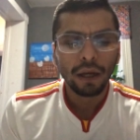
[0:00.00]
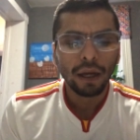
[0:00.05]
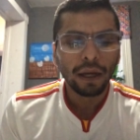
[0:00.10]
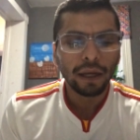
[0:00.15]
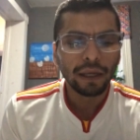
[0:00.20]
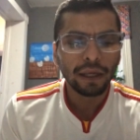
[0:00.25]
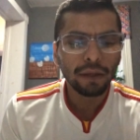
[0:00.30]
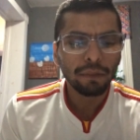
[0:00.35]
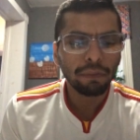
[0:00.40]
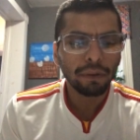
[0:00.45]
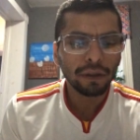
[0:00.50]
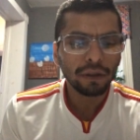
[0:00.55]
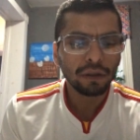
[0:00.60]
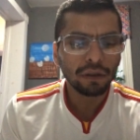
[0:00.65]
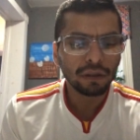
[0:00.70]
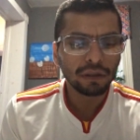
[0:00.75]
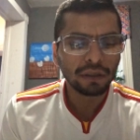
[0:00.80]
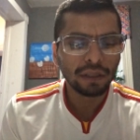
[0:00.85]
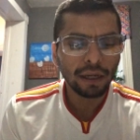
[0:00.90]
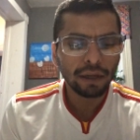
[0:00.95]
HIPAA
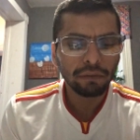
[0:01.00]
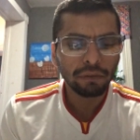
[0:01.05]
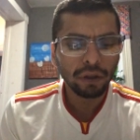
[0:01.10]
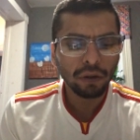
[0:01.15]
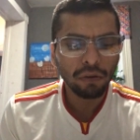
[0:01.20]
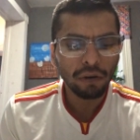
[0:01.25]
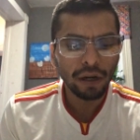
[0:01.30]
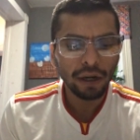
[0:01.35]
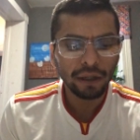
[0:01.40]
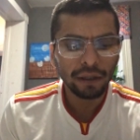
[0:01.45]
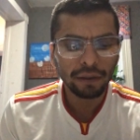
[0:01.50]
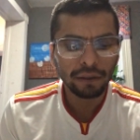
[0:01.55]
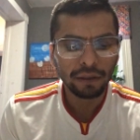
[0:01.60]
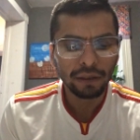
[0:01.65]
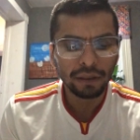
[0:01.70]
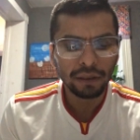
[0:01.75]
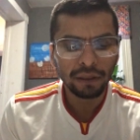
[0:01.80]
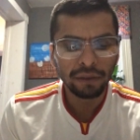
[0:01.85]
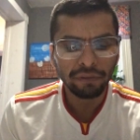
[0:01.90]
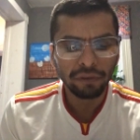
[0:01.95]
does not require
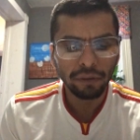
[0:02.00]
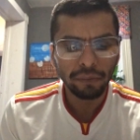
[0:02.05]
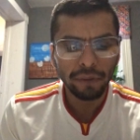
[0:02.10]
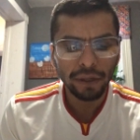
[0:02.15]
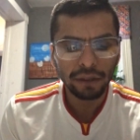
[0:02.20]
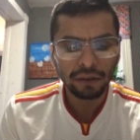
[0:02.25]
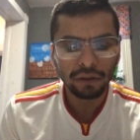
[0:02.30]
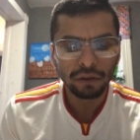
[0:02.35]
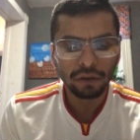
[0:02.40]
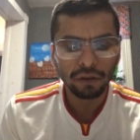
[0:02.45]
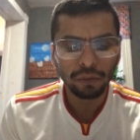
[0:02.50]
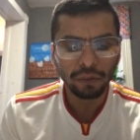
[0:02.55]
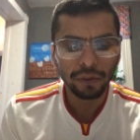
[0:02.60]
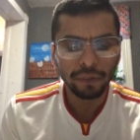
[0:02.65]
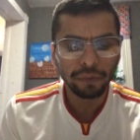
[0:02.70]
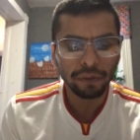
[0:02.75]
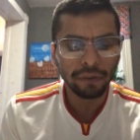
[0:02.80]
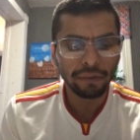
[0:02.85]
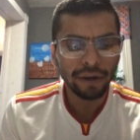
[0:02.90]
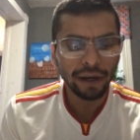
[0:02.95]
this information to be
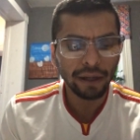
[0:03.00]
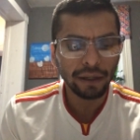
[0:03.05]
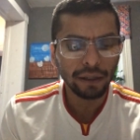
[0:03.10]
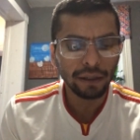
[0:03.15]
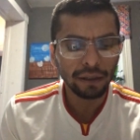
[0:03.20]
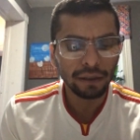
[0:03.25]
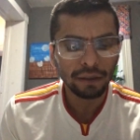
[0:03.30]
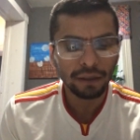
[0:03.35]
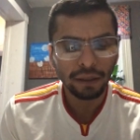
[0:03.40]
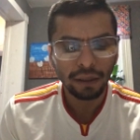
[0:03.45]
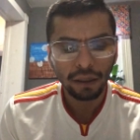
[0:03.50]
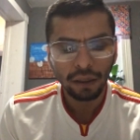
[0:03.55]
provided